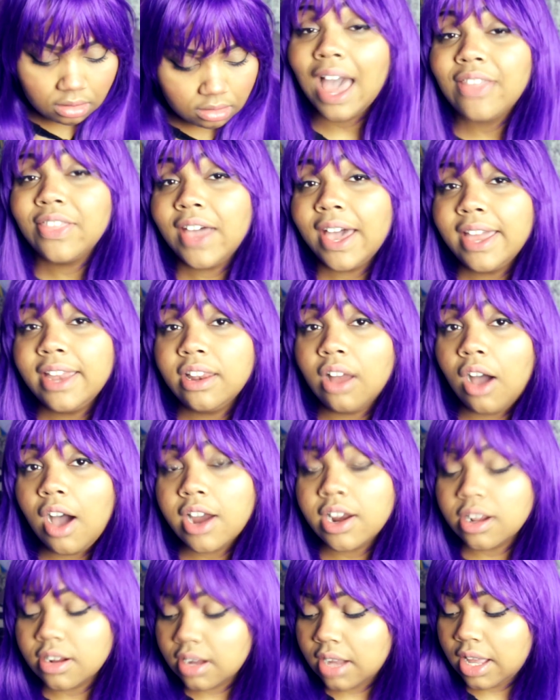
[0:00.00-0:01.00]
I thought in
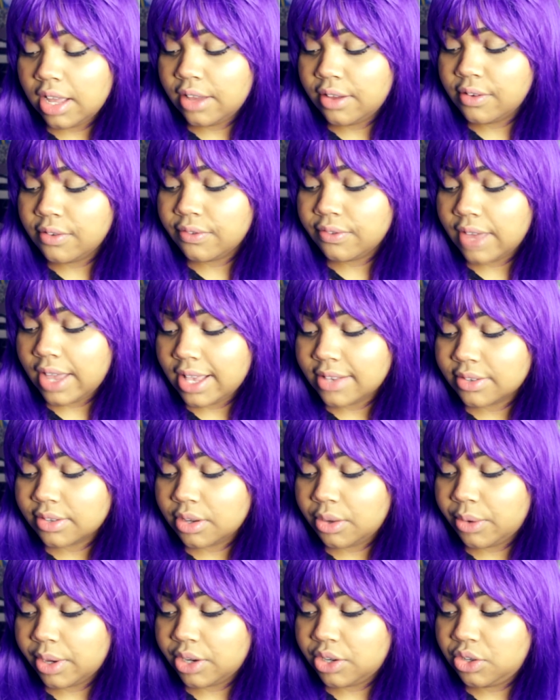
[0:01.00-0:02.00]
honor of us
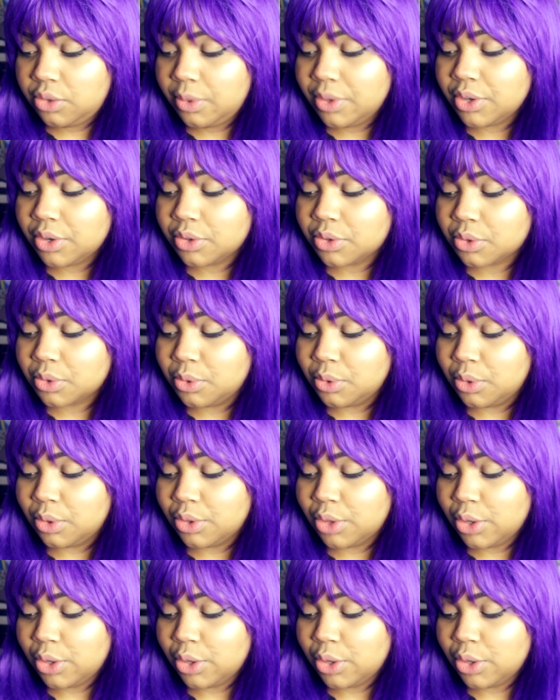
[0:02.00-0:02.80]
going to wizard school,